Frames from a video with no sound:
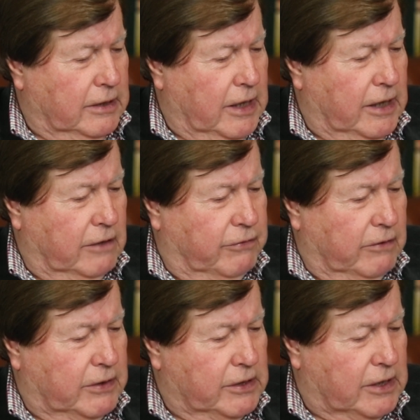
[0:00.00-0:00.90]

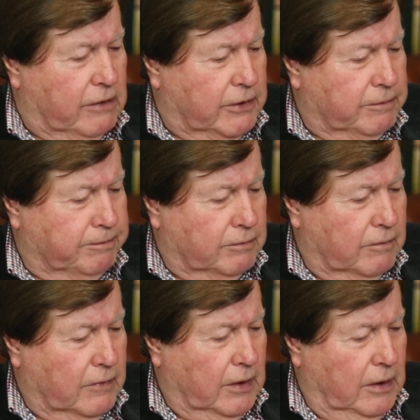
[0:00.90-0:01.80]
1957.
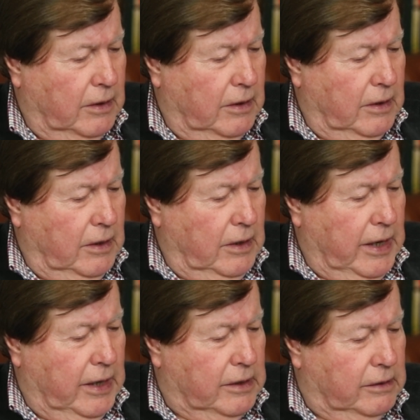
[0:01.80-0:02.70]

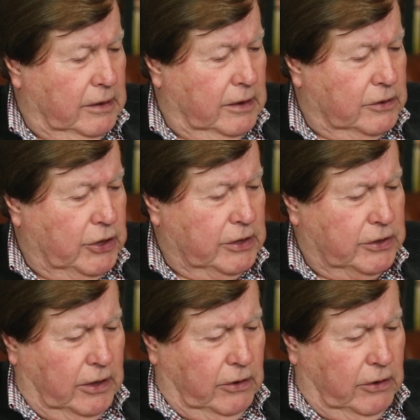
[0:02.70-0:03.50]
And Chester